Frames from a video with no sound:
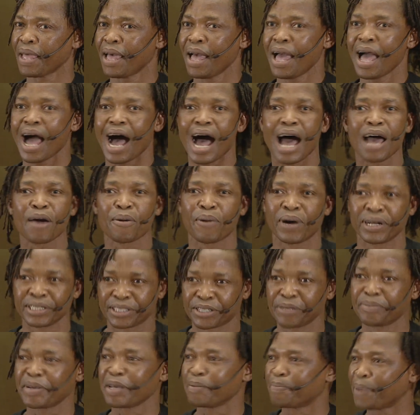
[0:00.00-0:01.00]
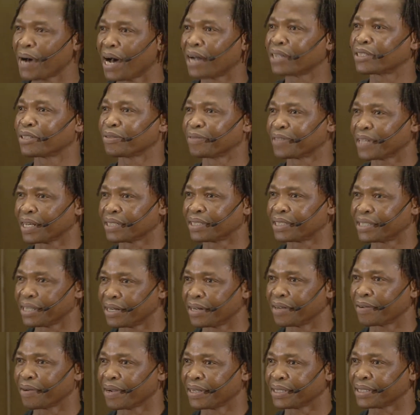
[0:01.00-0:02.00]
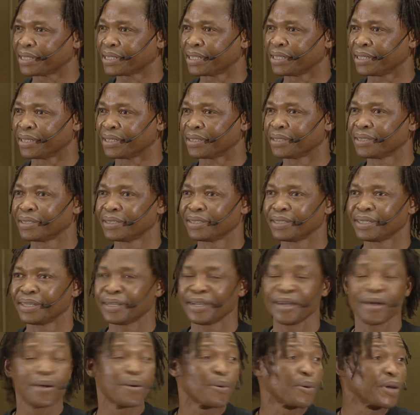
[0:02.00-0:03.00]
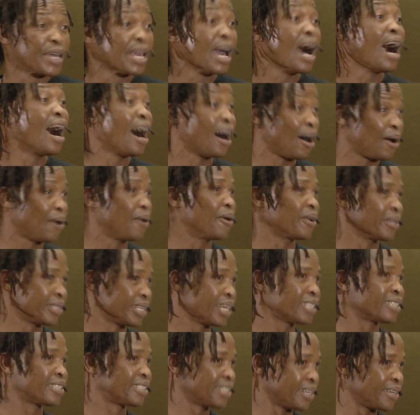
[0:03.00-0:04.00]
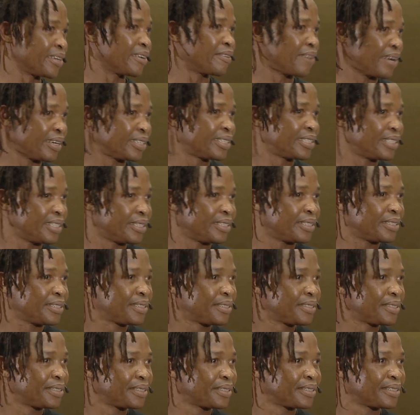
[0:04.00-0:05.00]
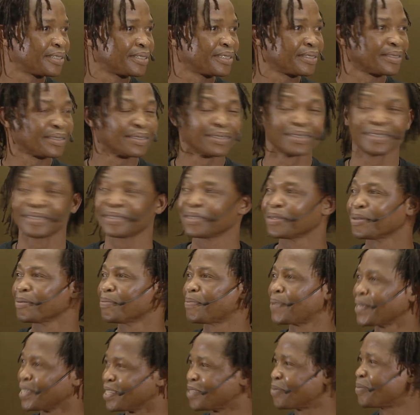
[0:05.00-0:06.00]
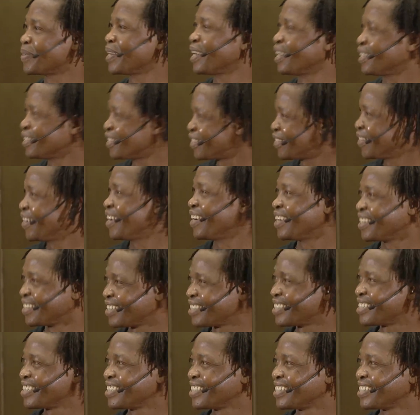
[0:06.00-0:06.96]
I want to be part of that generation. We are all that generation. Peace be unto us.